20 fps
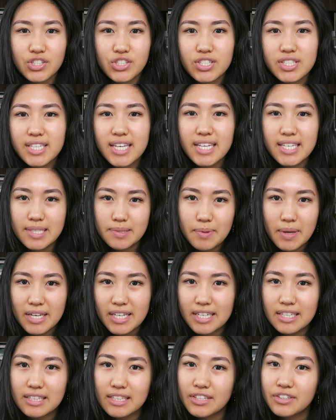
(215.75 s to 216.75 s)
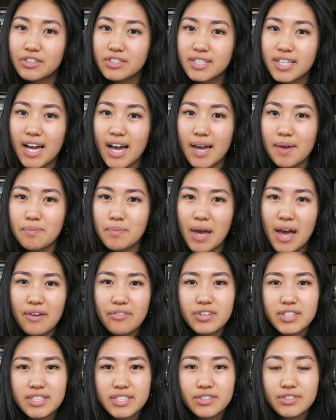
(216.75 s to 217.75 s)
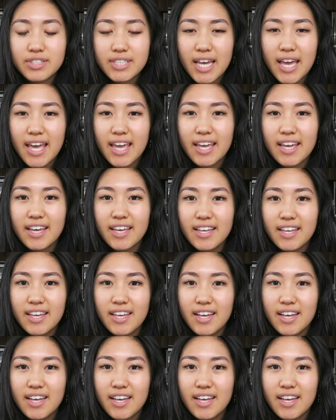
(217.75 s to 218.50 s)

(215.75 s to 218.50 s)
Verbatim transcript: Just like spend a little time every single day